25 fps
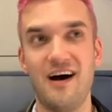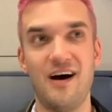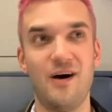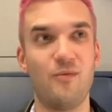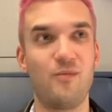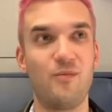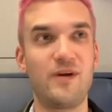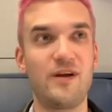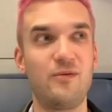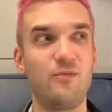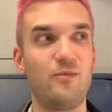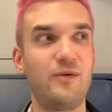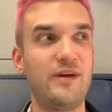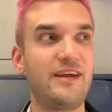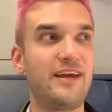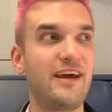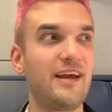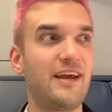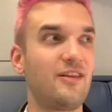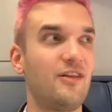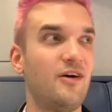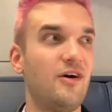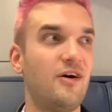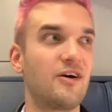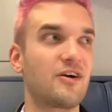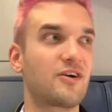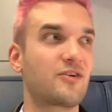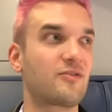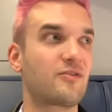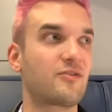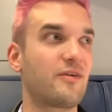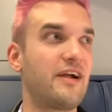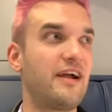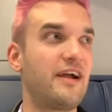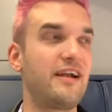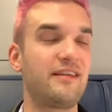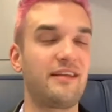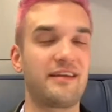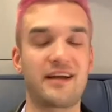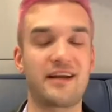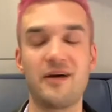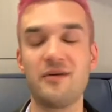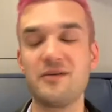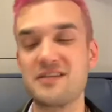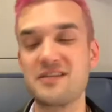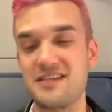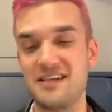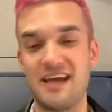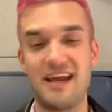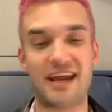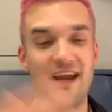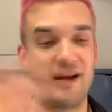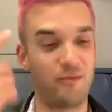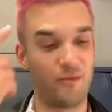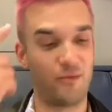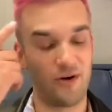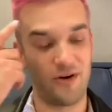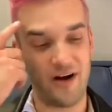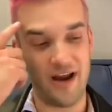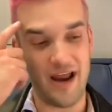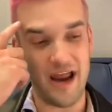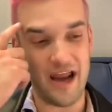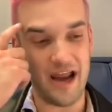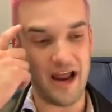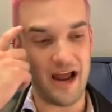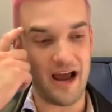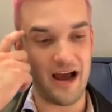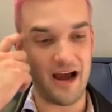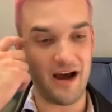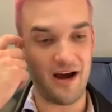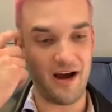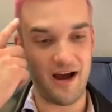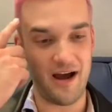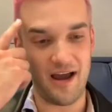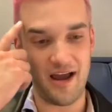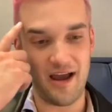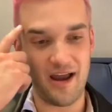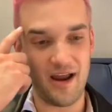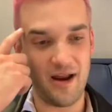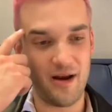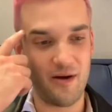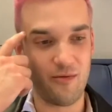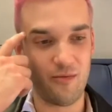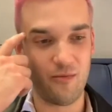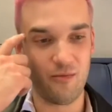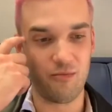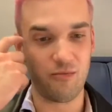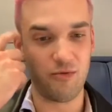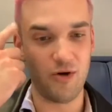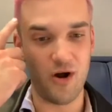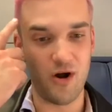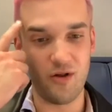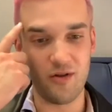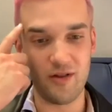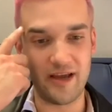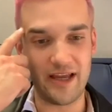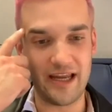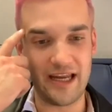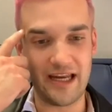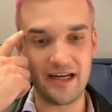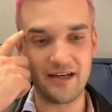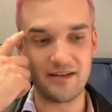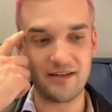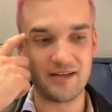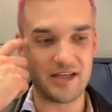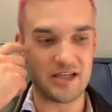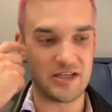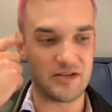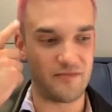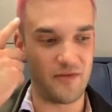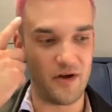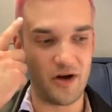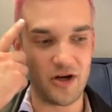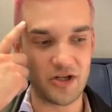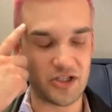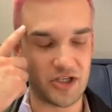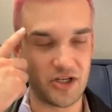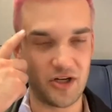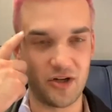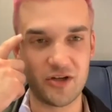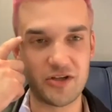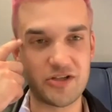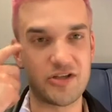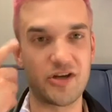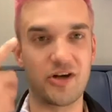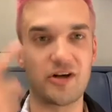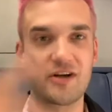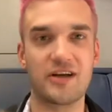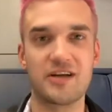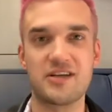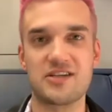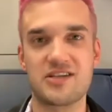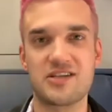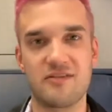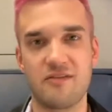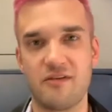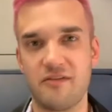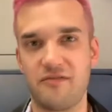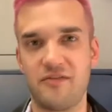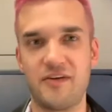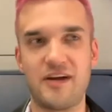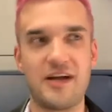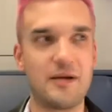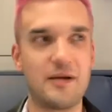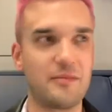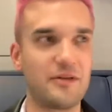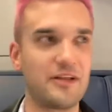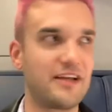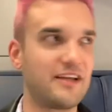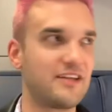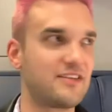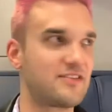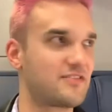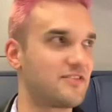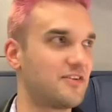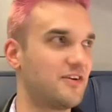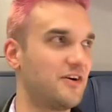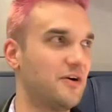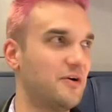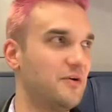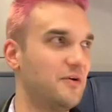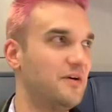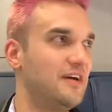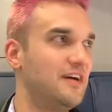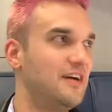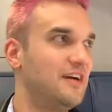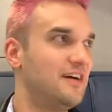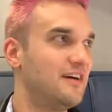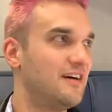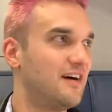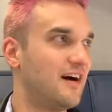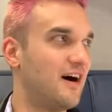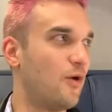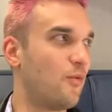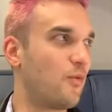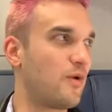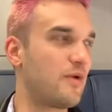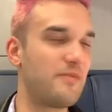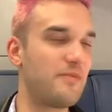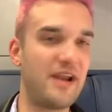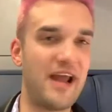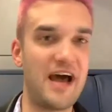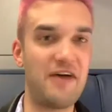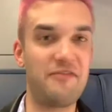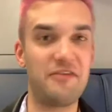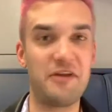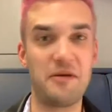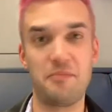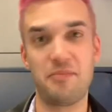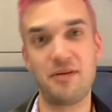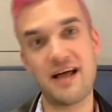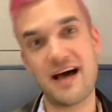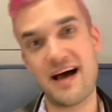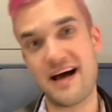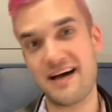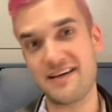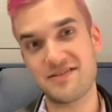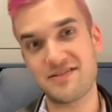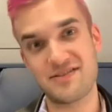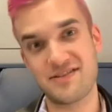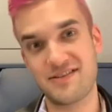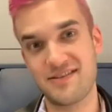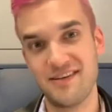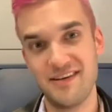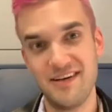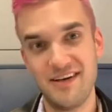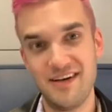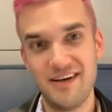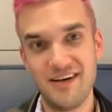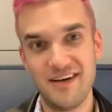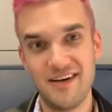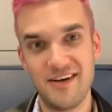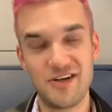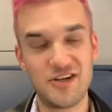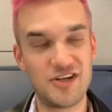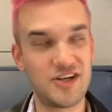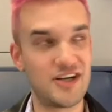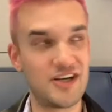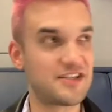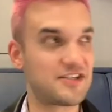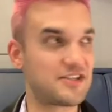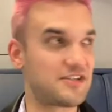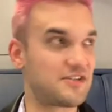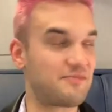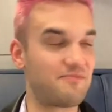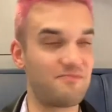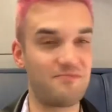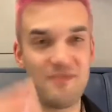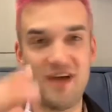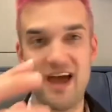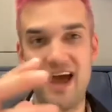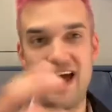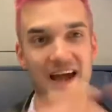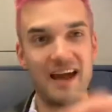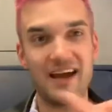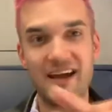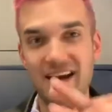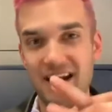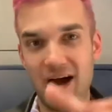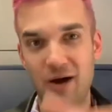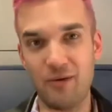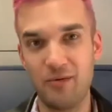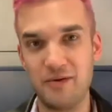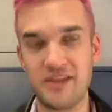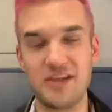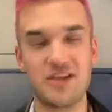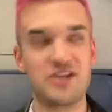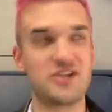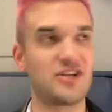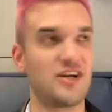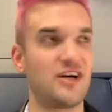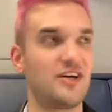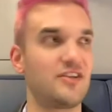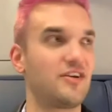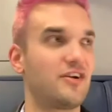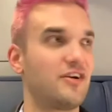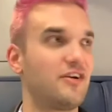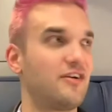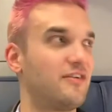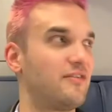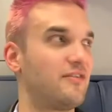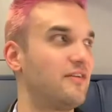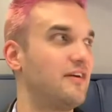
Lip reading: We get along great. Like I was saying, we're a rolling dysfunctional circus of a family. So we've been having a blast just hanging out with each other.